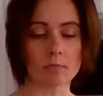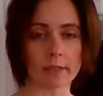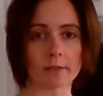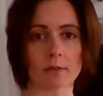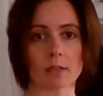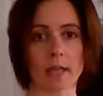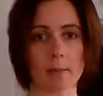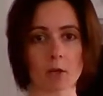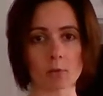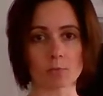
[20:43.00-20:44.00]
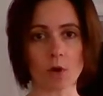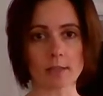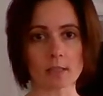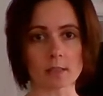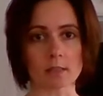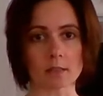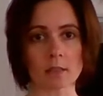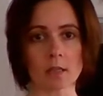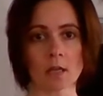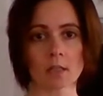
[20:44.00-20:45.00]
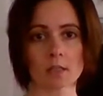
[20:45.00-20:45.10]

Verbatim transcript: Like the chemical processes